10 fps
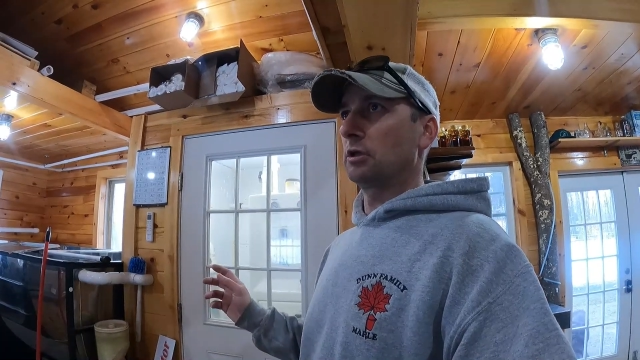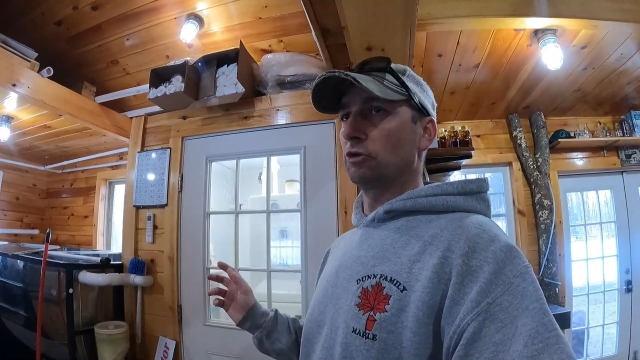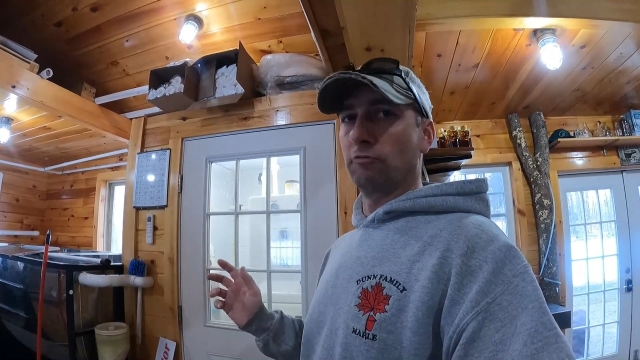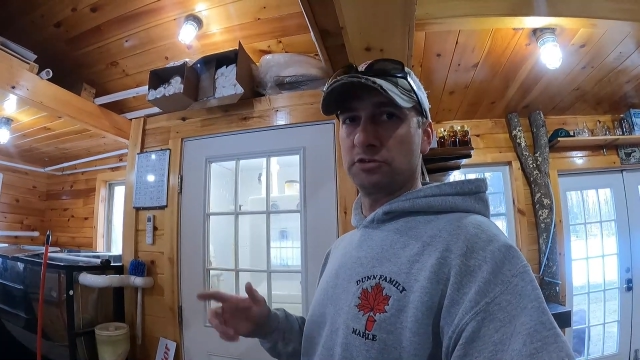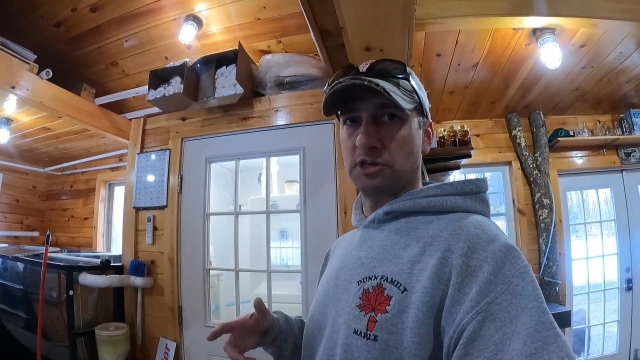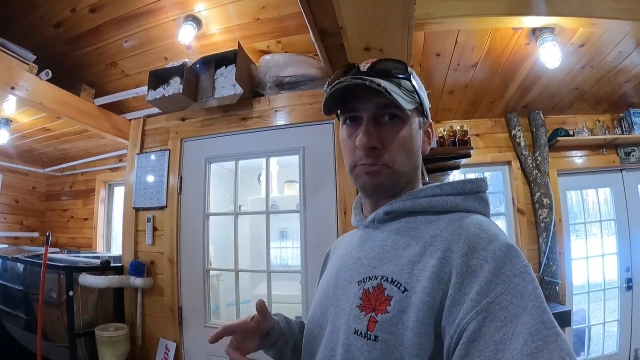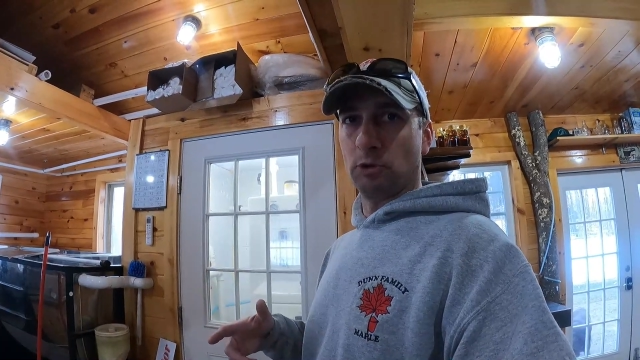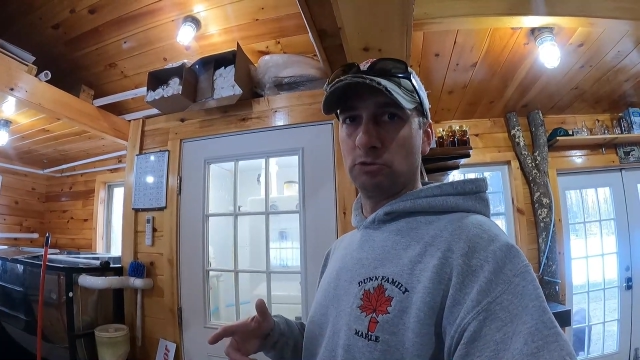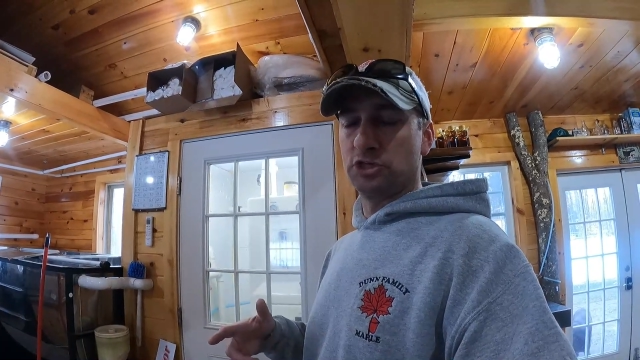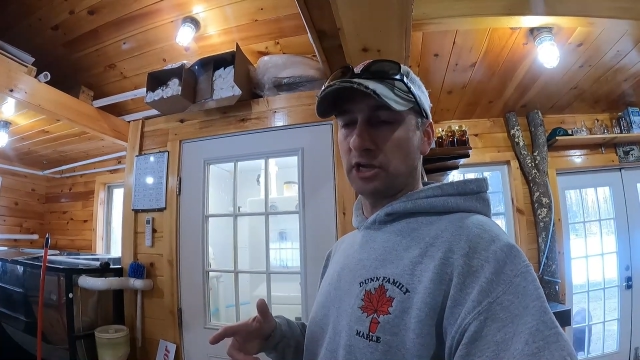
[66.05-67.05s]
get over to
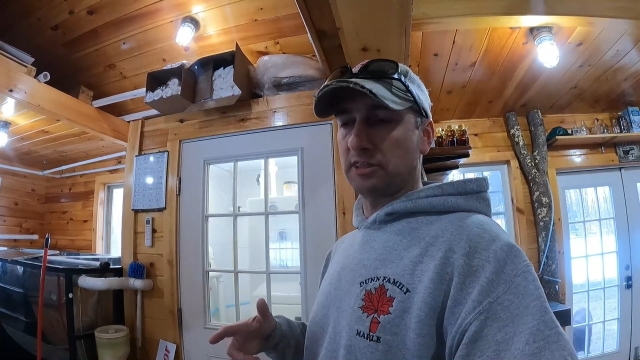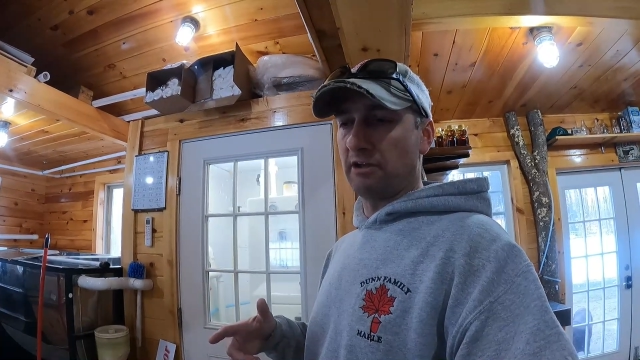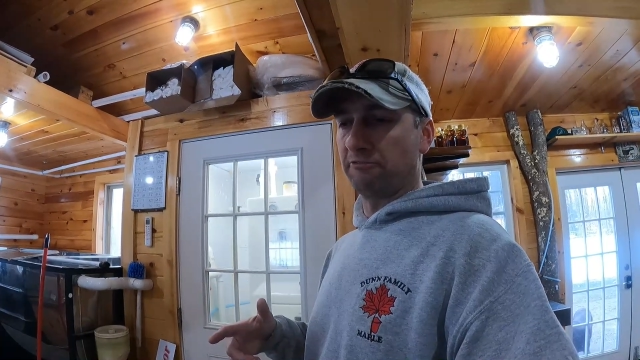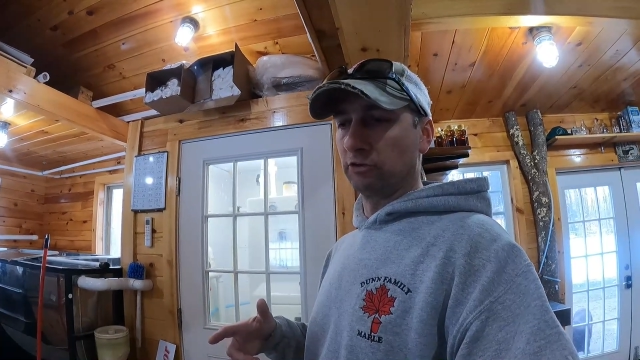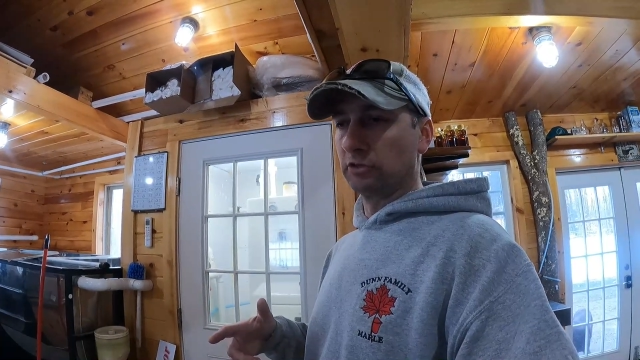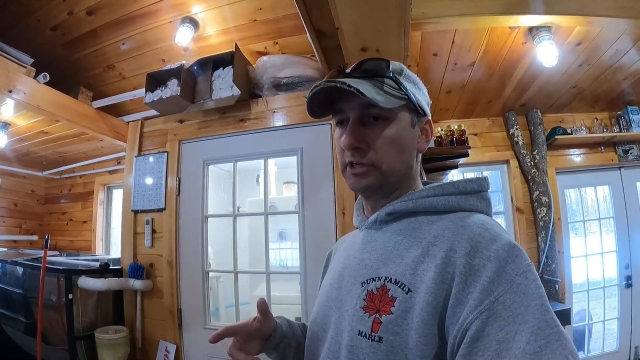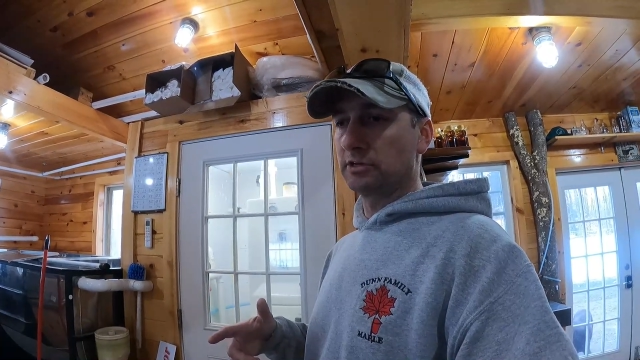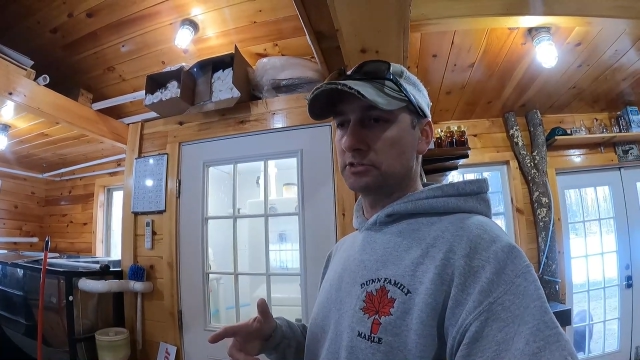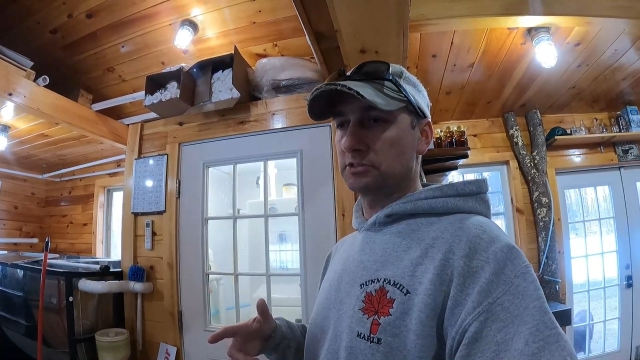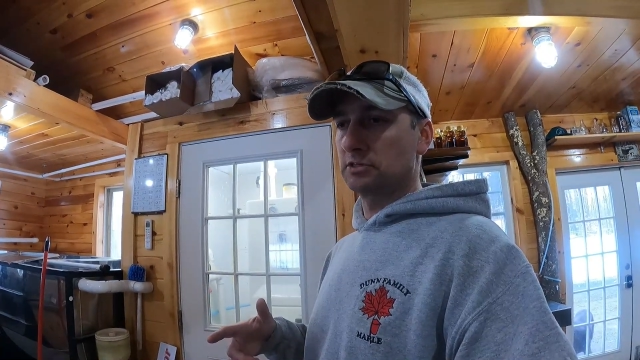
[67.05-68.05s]
Skip Road, check that for
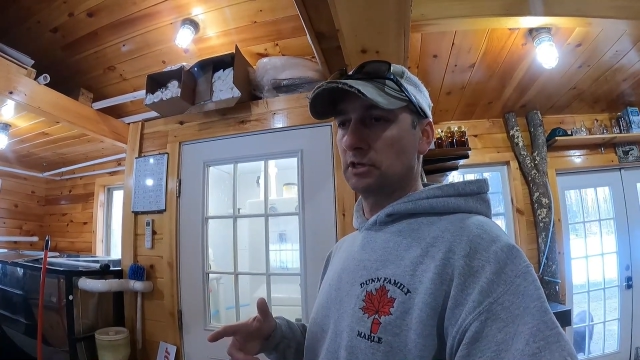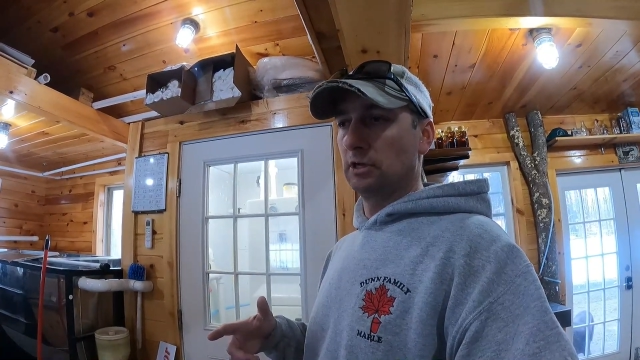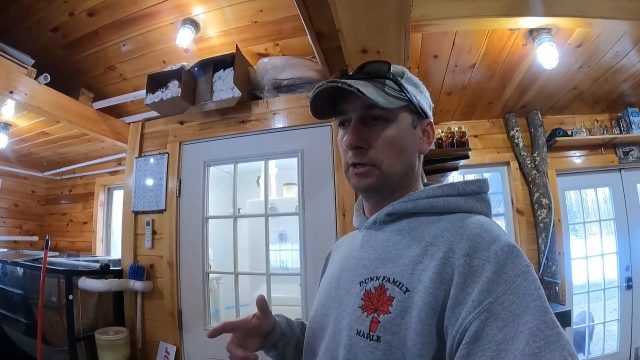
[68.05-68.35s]
leaks,